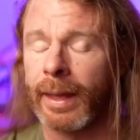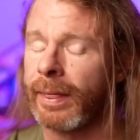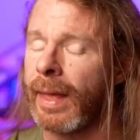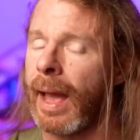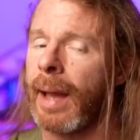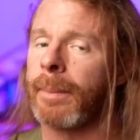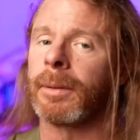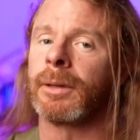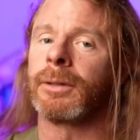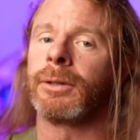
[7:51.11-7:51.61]
the
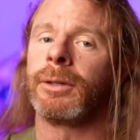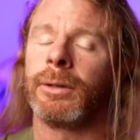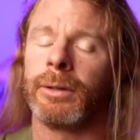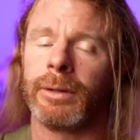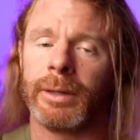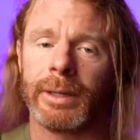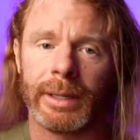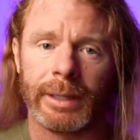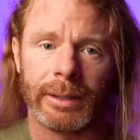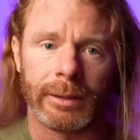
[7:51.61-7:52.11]

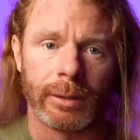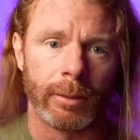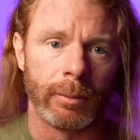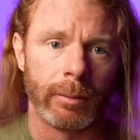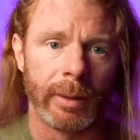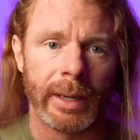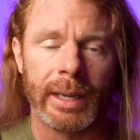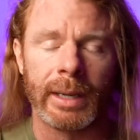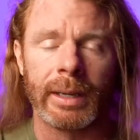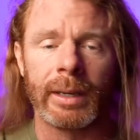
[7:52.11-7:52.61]
opportunity to
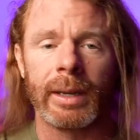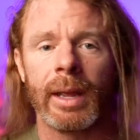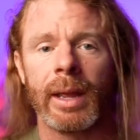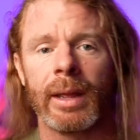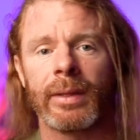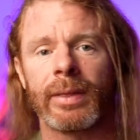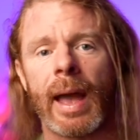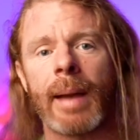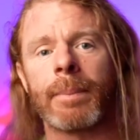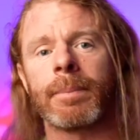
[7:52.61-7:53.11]
win,
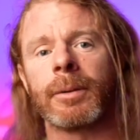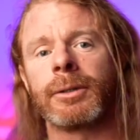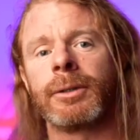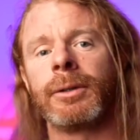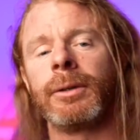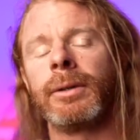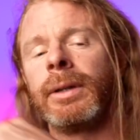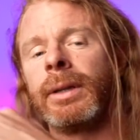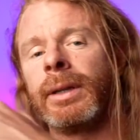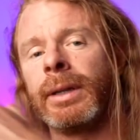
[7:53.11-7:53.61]
the
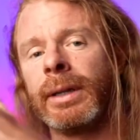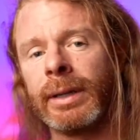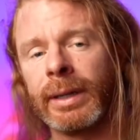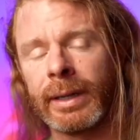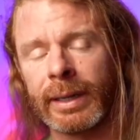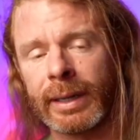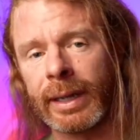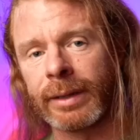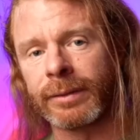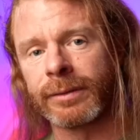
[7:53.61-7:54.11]
opportunity
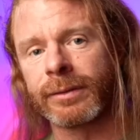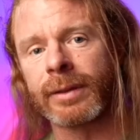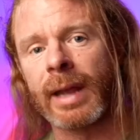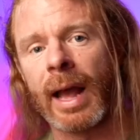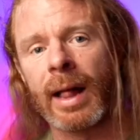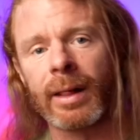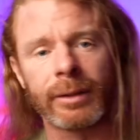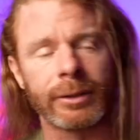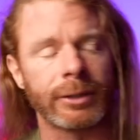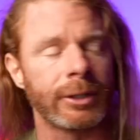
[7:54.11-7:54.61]
to get
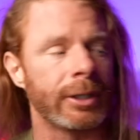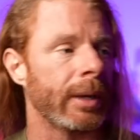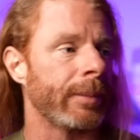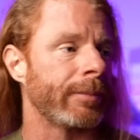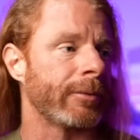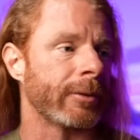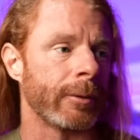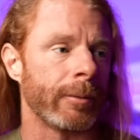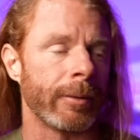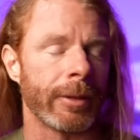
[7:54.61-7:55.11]

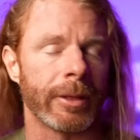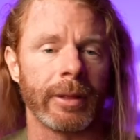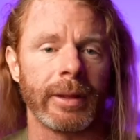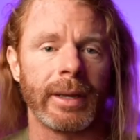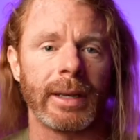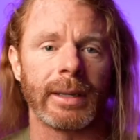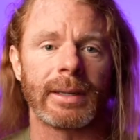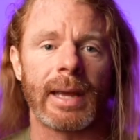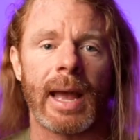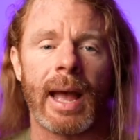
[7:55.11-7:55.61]
scholarships, or with
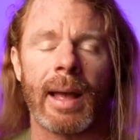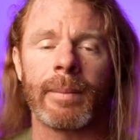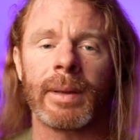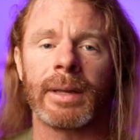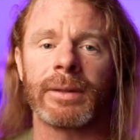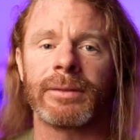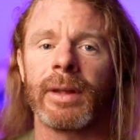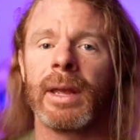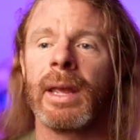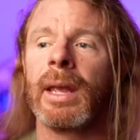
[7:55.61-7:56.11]
Leah
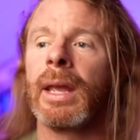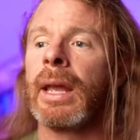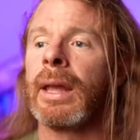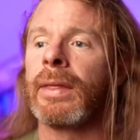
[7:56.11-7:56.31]
Thomas,